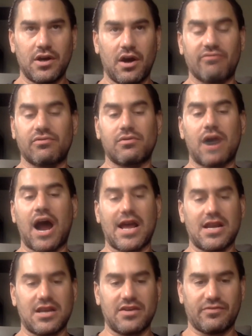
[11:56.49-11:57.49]
a
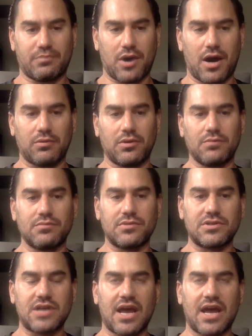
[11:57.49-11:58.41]
variety of problems.